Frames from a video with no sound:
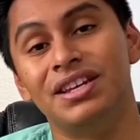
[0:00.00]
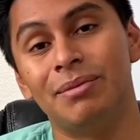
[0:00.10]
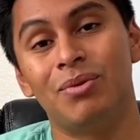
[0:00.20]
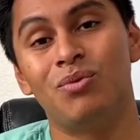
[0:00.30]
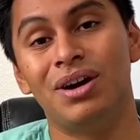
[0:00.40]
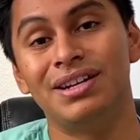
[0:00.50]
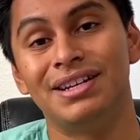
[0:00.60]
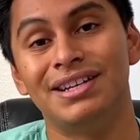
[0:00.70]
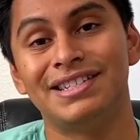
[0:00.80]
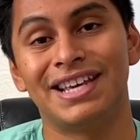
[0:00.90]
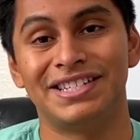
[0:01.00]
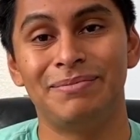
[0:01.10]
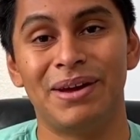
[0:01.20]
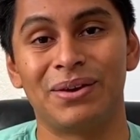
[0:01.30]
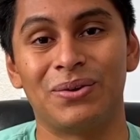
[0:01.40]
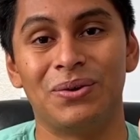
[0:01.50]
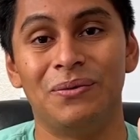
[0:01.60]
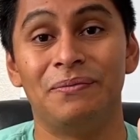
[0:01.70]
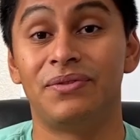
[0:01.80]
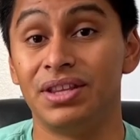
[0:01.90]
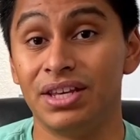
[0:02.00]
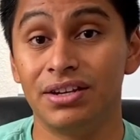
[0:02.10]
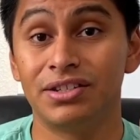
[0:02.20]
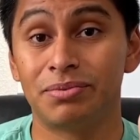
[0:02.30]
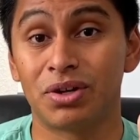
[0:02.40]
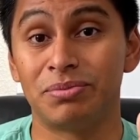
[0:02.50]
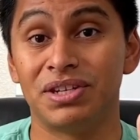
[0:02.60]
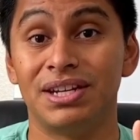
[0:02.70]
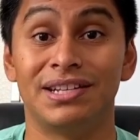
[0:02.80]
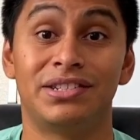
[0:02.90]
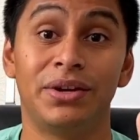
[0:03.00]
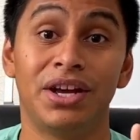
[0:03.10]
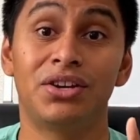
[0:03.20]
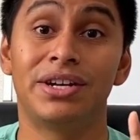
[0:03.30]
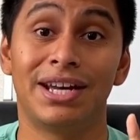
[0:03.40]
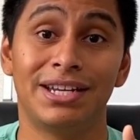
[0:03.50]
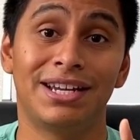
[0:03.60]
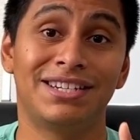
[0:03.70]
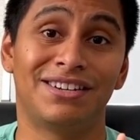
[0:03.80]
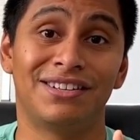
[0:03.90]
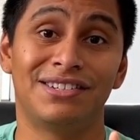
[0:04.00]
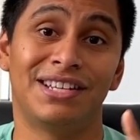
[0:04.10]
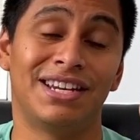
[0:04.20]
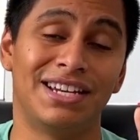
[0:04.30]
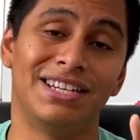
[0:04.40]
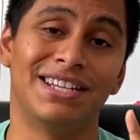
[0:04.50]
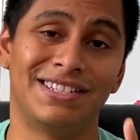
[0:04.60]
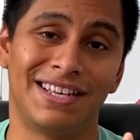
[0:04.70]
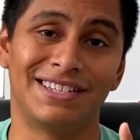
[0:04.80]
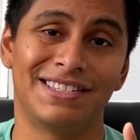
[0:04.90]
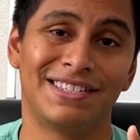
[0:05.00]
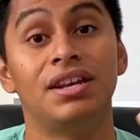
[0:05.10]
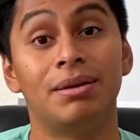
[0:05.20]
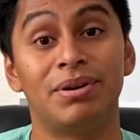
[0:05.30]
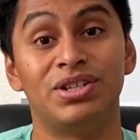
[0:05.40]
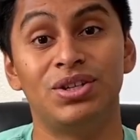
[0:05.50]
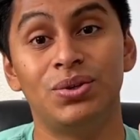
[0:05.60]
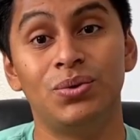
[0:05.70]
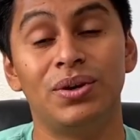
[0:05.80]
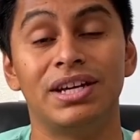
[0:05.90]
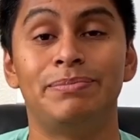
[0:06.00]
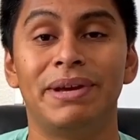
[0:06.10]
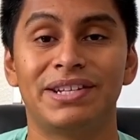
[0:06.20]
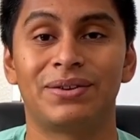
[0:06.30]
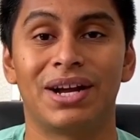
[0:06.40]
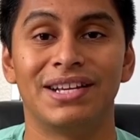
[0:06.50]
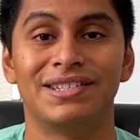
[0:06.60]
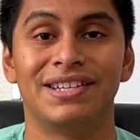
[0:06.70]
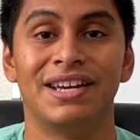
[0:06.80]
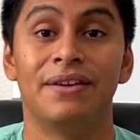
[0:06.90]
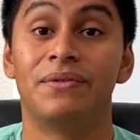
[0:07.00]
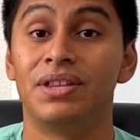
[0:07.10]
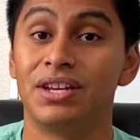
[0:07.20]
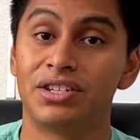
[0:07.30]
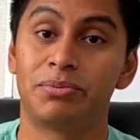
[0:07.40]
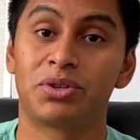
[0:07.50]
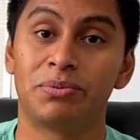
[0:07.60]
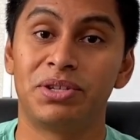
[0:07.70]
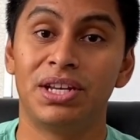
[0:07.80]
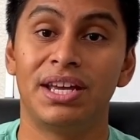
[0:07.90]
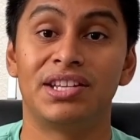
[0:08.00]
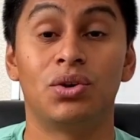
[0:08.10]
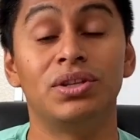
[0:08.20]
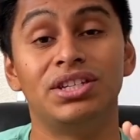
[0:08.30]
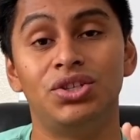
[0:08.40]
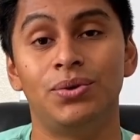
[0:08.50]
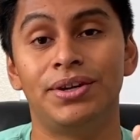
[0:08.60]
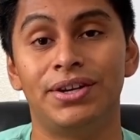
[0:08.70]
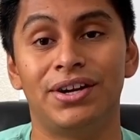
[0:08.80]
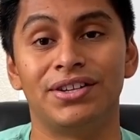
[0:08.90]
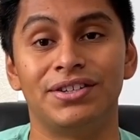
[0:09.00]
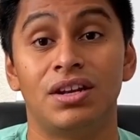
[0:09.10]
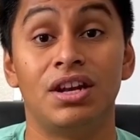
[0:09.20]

Number one, Sketchy Medical. For the year subscription is $399.99. Number two is Pixorize. For the year subscription, it's only $200.